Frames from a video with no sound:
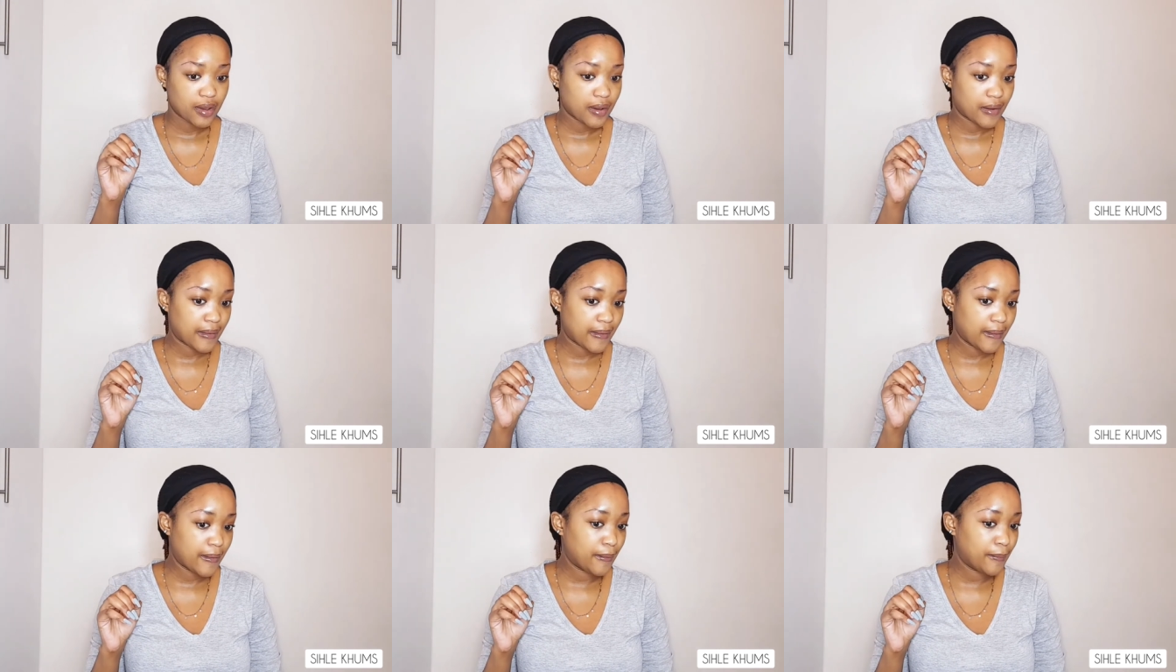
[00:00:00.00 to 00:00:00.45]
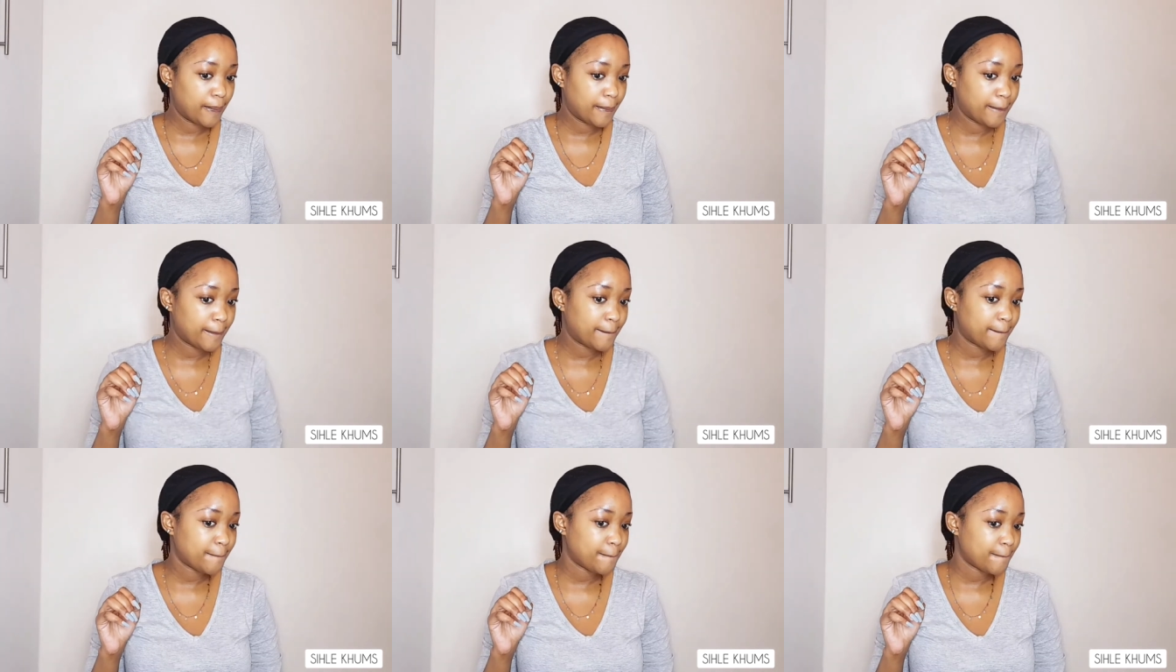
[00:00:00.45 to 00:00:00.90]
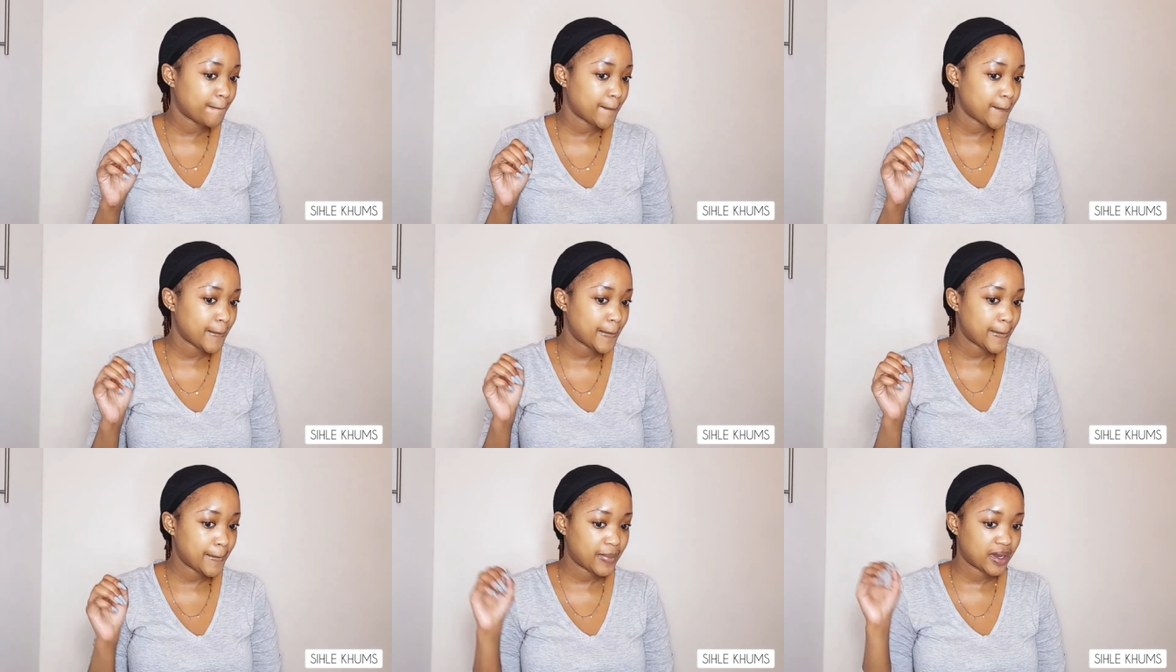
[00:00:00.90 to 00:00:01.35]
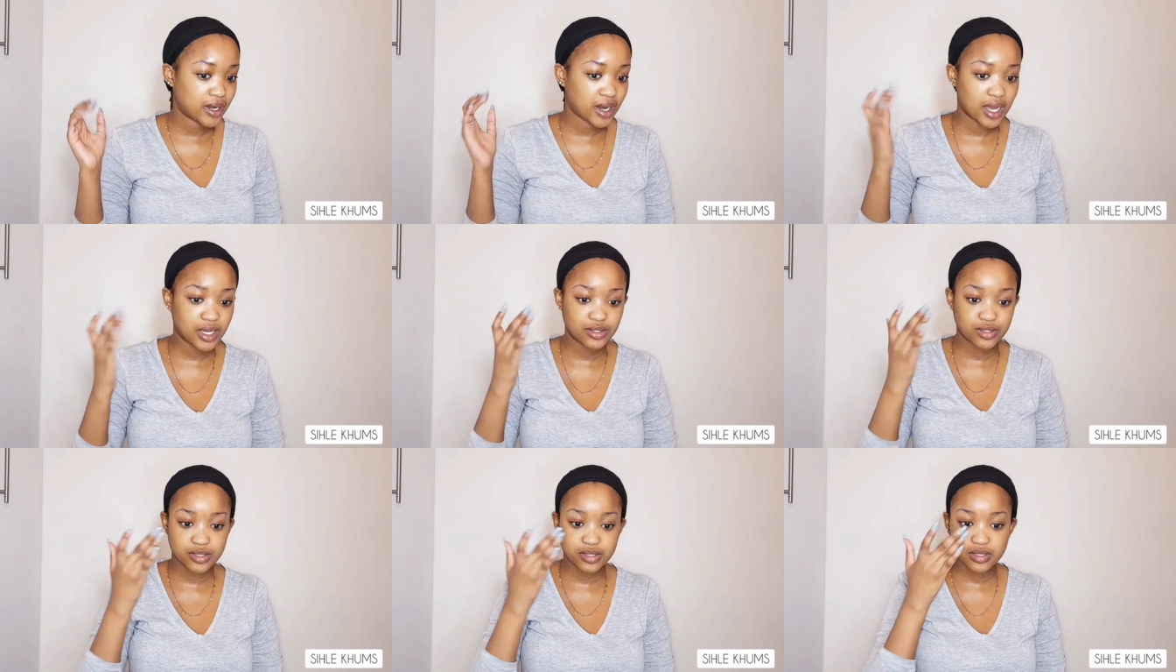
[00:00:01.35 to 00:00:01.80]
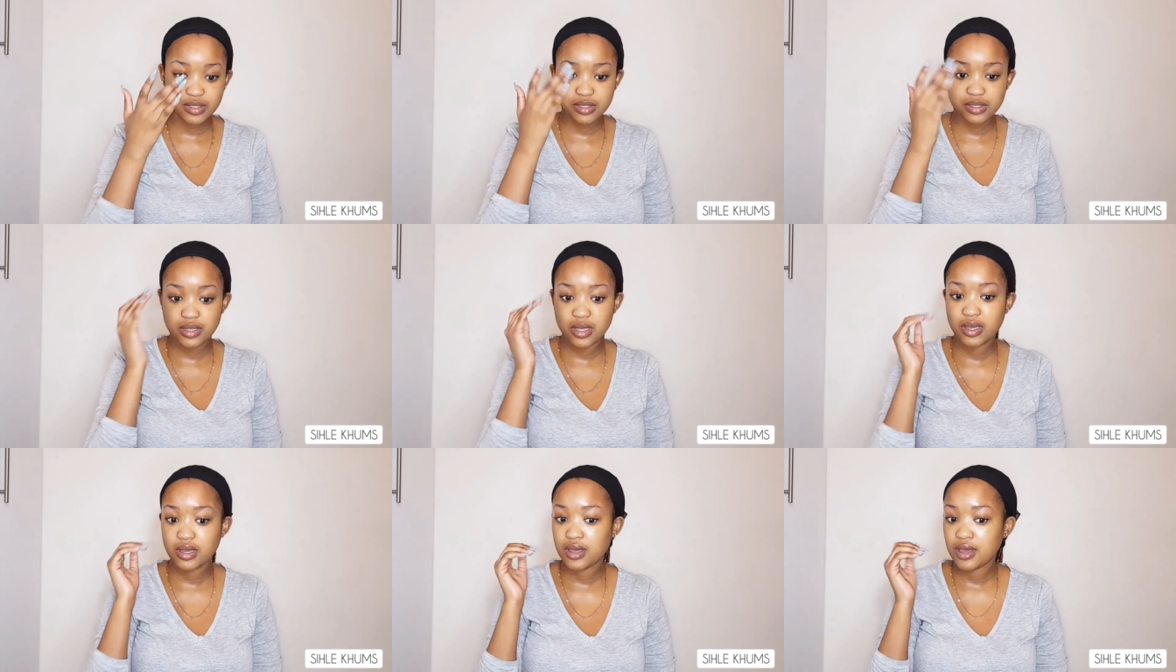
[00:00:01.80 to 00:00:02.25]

um but i just